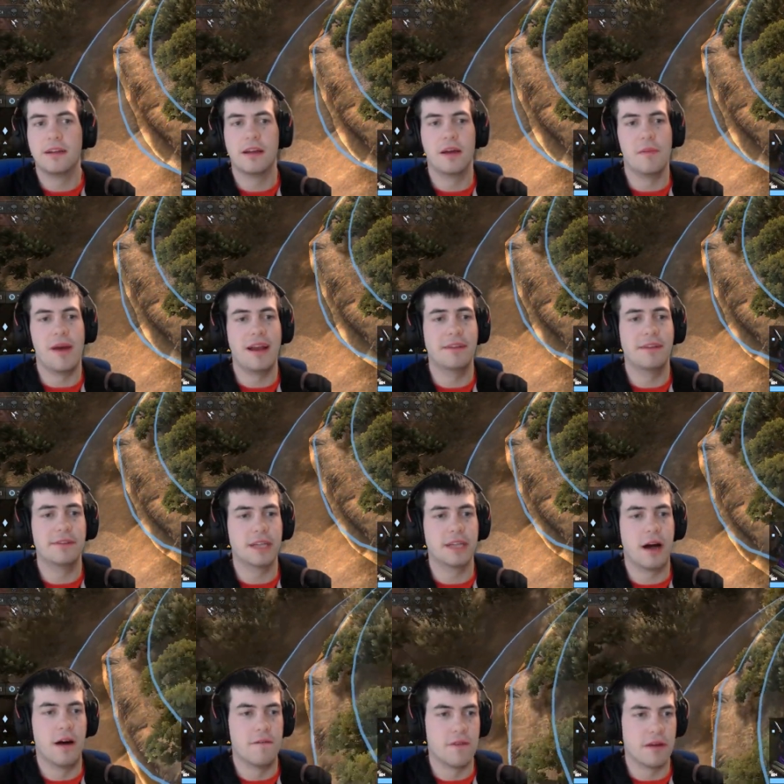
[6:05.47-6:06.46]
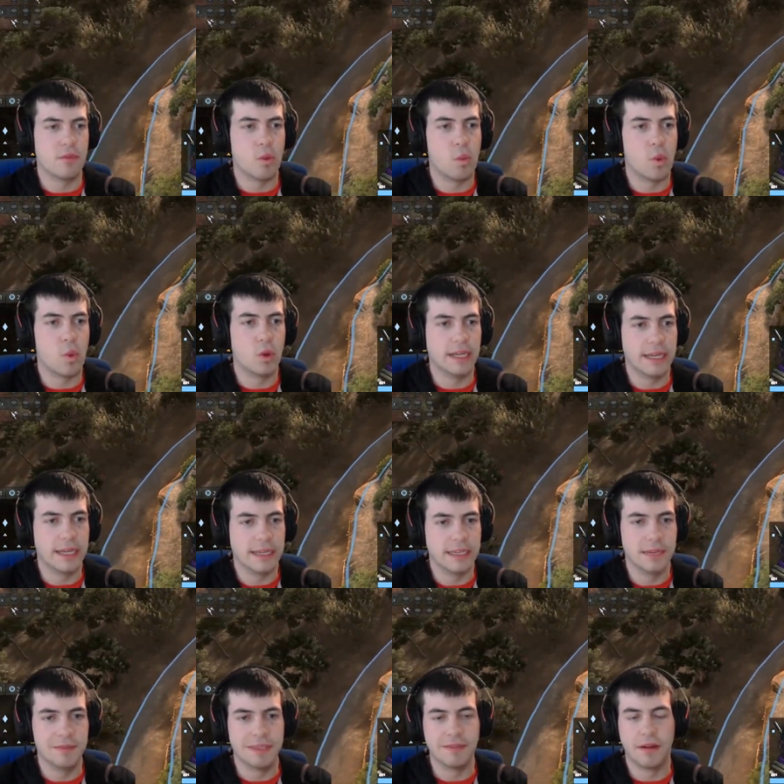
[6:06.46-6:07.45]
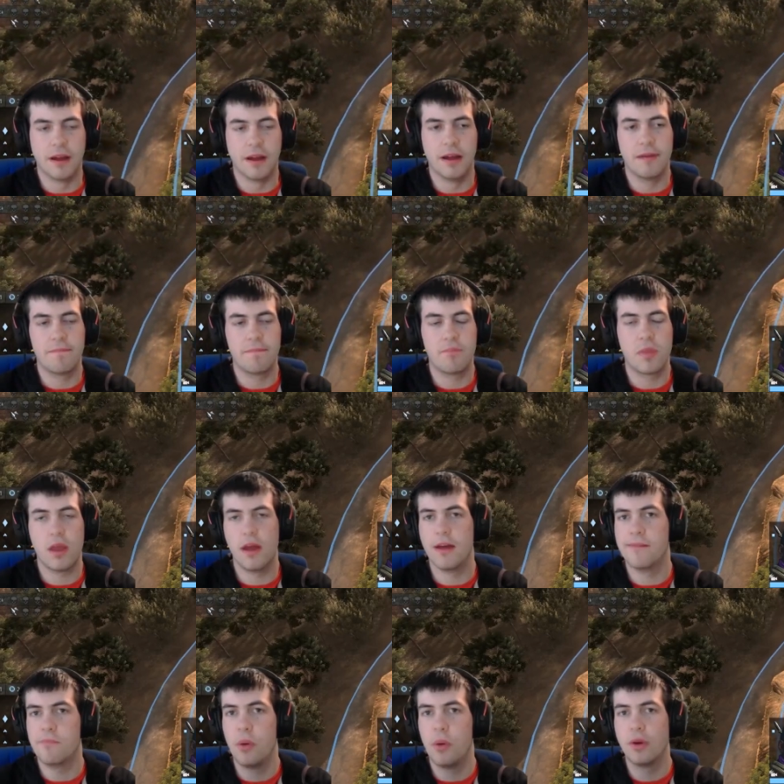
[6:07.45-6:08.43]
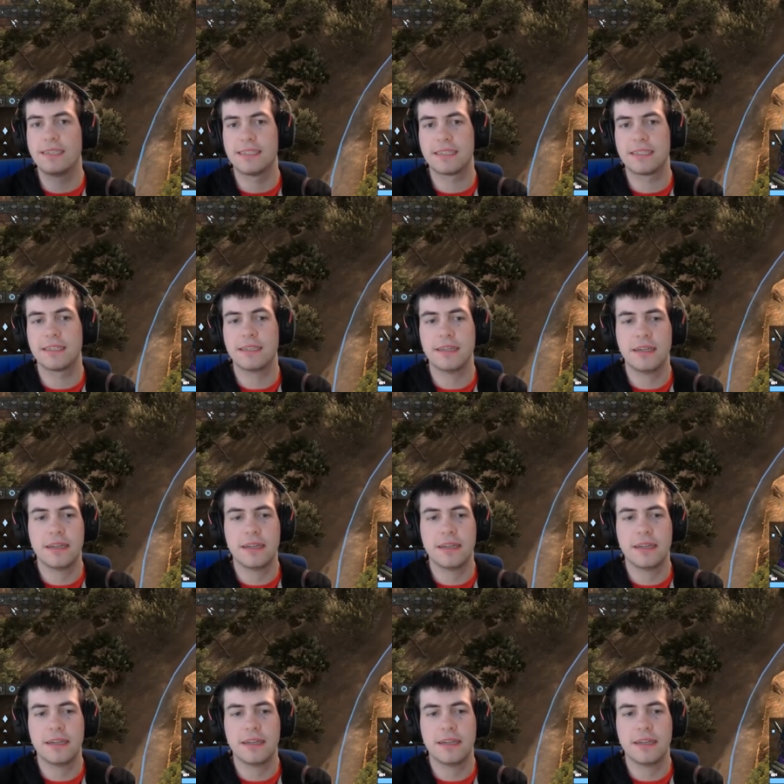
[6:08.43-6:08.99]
Elephants aren't very rewarding in terms of points,